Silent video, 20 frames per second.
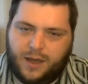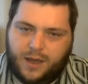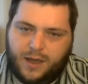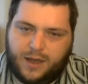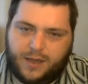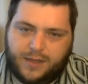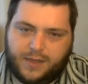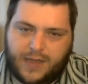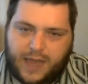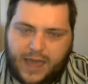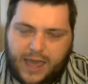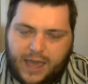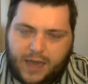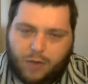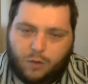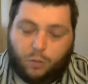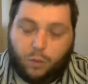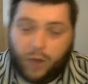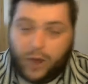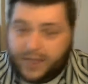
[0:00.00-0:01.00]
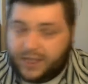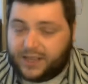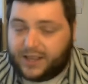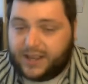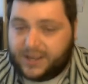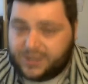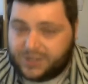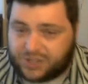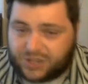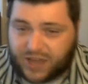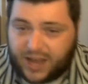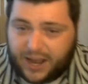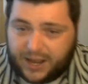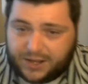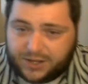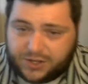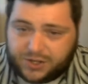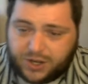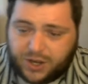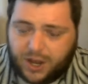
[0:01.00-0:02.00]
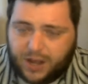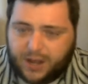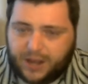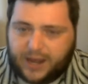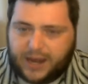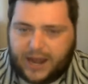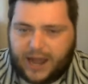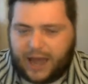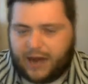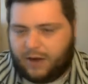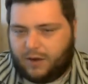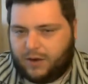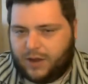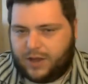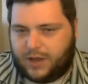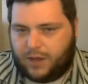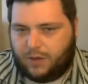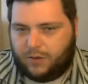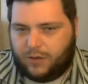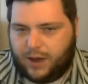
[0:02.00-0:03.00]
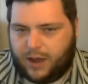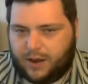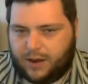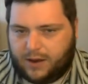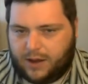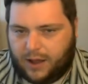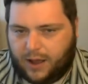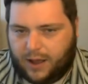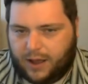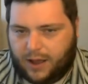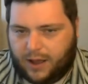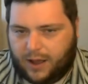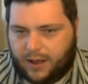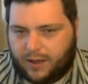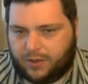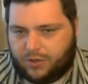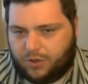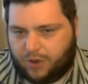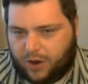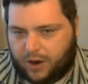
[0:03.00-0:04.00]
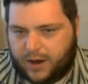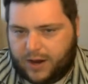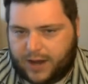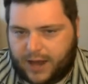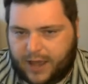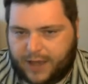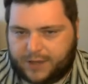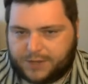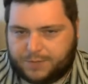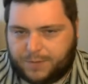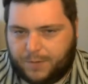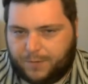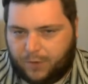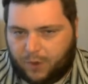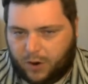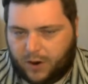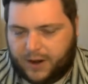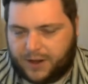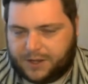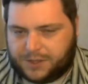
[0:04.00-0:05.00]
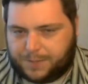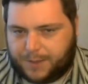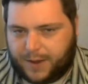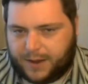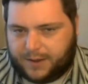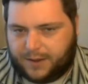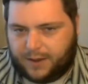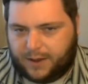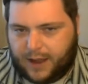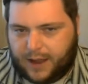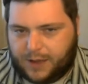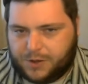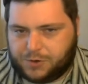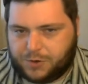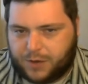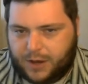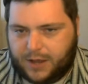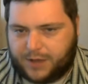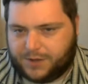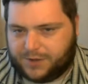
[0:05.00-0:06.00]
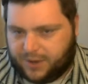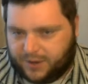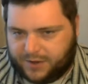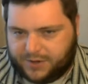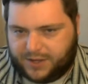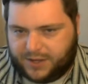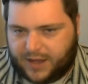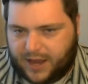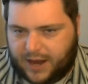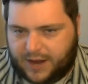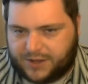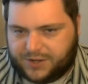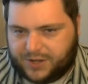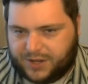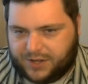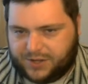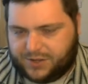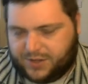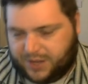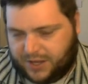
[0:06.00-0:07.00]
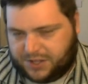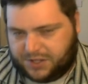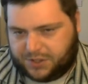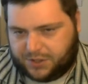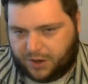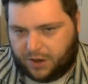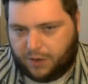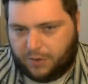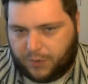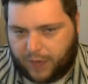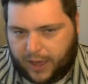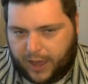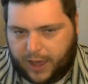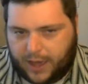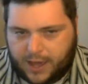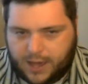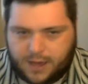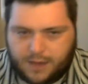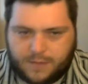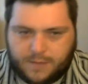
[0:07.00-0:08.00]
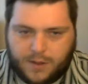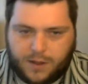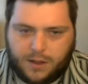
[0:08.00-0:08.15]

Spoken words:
They, with consent, can enter a unit 30 days before an expected entry, as long as the tenant says that's okay.